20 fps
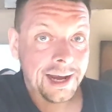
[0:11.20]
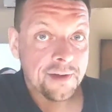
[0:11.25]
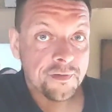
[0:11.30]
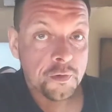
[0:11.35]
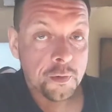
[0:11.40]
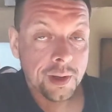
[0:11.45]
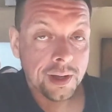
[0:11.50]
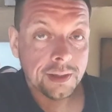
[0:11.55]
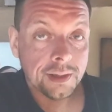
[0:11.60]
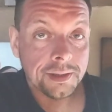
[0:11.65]

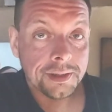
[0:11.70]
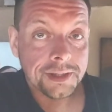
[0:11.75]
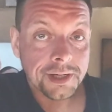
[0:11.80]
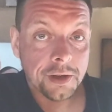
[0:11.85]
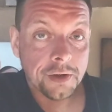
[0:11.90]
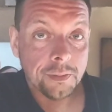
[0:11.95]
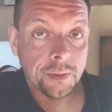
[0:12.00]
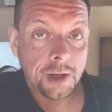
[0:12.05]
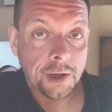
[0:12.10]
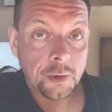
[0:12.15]
everyone,
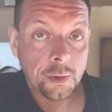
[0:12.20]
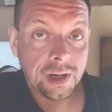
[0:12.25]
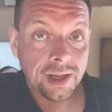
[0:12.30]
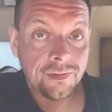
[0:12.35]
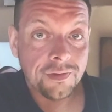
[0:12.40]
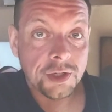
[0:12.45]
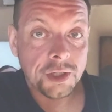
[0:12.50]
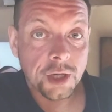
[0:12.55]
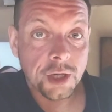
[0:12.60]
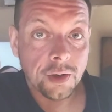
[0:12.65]
so Michael
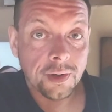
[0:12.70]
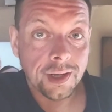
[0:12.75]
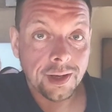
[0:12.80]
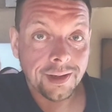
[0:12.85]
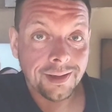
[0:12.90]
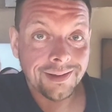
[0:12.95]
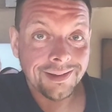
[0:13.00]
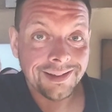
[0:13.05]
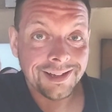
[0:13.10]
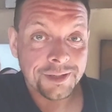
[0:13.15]
Leavy Jr.
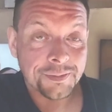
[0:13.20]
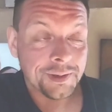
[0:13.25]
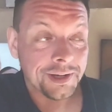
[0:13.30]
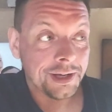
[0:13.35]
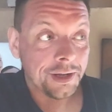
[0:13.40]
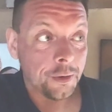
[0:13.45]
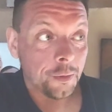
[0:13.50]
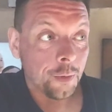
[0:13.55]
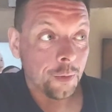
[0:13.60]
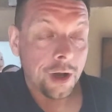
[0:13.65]
here. It's been a
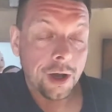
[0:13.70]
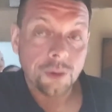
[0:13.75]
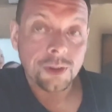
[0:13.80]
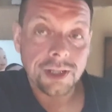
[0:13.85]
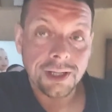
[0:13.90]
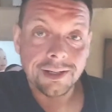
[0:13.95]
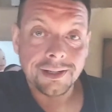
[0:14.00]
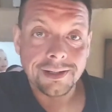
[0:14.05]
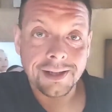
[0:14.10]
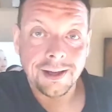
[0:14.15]
little while
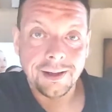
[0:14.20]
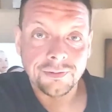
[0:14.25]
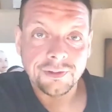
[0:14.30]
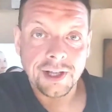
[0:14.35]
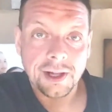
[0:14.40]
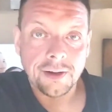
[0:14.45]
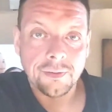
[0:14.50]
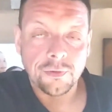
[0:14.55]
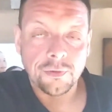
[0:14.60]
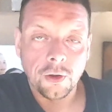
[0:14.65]
since I've
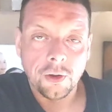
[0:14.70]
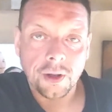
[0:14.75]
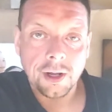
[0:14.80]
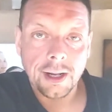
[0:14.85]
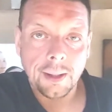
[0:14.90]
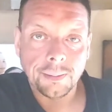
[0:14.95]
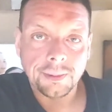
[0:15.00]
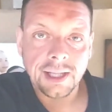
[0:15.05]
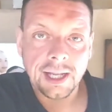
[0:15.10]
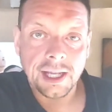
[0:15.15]
done a vlog and
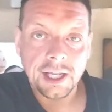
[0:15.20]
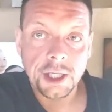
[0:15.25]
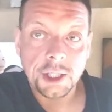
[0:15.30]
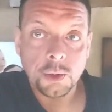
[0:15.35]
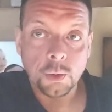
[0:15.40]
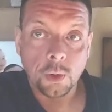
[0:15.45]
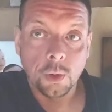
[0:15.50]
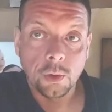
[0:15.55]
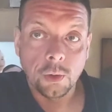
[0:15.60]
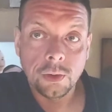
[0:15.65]
updated
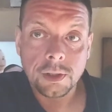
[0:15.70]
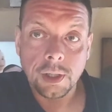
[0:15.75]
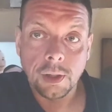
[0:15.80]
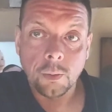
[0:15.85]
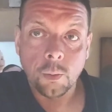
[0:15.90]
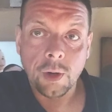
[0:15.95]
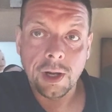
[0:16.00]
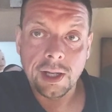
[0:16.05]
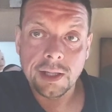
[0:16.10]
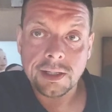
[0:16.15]
you all, so
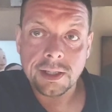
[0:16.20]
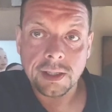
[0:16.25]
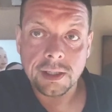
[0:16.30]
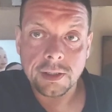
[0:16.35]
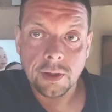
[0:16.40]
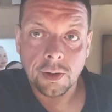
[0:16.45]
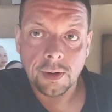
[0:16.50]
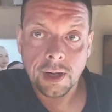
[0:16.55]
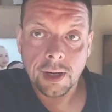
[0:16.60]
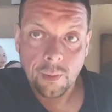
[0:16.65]
we're
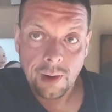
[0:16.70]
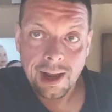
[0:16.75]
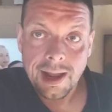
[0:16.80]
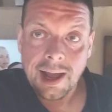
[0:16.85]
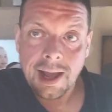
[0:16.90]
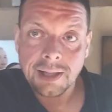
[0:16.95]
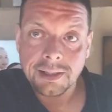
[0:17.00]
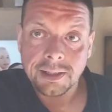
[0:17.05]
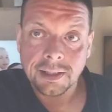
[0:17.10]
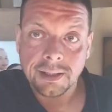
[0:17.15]
just on our way
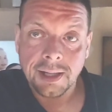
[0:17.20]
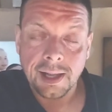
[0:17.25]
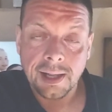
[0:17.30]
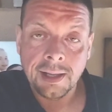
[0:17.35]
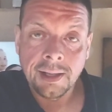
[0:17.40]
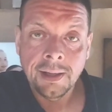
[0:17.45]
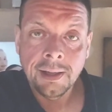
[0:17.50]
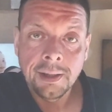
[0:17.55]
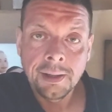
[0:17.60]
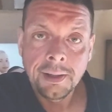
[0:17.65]
out today
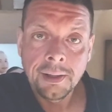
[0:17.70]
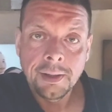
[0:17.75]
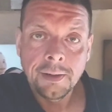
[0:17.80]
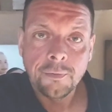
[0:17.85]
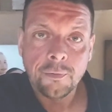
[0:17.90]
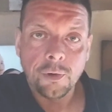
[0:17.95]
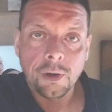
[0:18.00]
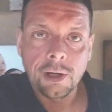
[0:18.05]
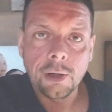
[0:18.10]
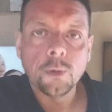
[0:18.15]

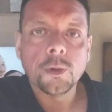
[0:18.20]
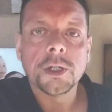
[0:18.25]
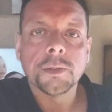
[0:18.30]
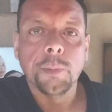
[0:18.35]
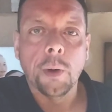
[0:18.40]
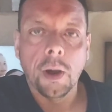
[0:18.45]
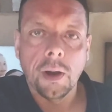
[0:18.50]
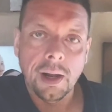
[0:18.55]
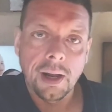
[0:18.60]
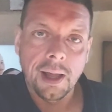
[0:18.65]
for a little
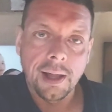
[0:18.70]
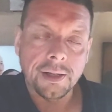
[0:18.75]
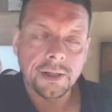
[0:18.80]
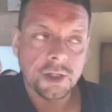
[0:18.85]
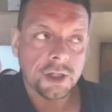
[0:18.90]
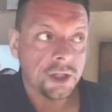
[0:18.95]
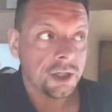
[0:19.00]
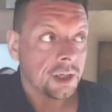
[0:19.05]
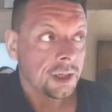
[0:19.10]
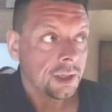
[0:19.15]
spot of
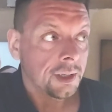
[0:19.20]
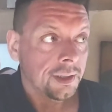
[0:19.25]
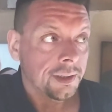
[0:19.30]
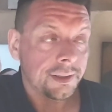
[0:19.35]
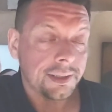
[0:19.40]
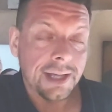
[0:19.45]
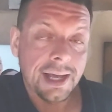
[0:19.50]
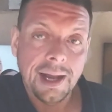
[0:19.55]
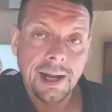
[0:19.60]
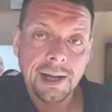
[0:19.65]
lunch
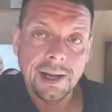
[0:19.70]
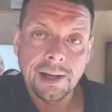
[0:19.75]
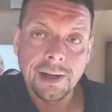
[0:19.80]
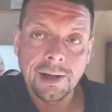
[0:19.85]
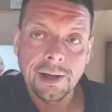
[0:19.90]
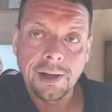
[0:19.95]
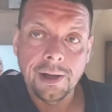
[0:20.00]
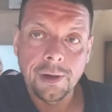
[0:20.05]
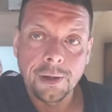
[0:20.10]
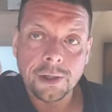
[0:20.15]
down in
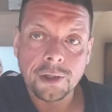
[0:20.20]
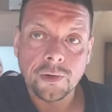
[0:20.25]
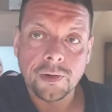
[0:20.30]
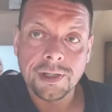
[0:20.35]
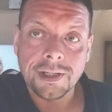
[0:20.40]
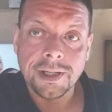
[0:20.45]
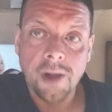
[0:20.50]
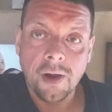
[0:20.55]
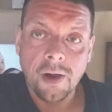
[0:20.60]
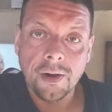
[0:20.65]
uh, Los
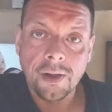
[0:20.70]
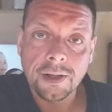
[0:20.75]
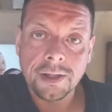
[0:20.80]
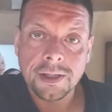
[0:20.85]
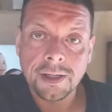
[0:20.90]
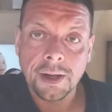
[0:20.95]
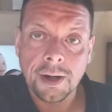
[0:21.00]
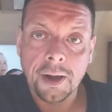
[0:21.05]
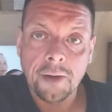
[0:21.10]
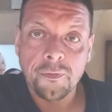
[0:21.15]

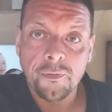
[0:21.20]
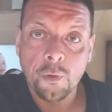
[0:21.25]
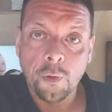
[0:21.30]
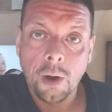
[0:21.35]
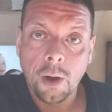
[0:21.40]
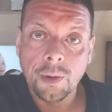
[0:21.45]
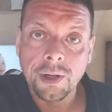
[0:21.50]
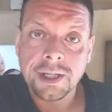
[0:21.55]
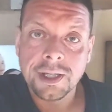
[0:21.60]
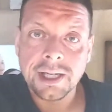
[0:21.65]
Cristianos, and I thought
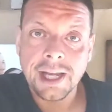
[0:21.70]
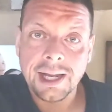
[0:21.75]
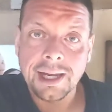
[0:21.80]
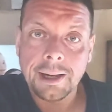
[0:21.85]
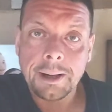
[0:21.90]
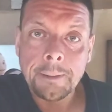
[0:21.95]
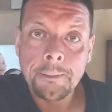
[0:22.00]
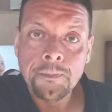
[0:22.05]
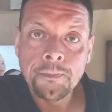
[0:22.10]
I would take